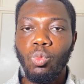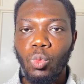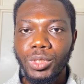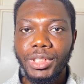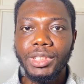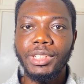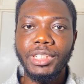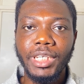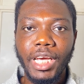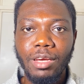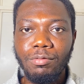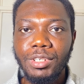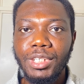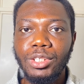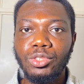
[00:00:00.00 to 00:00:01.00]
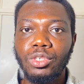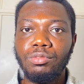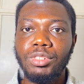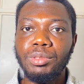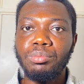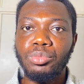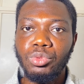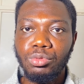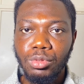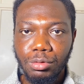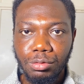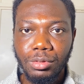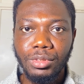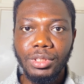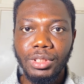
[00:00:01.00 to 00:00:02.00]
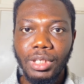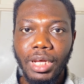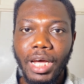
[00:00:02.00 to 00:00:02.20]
with the evidence of the proof of fund.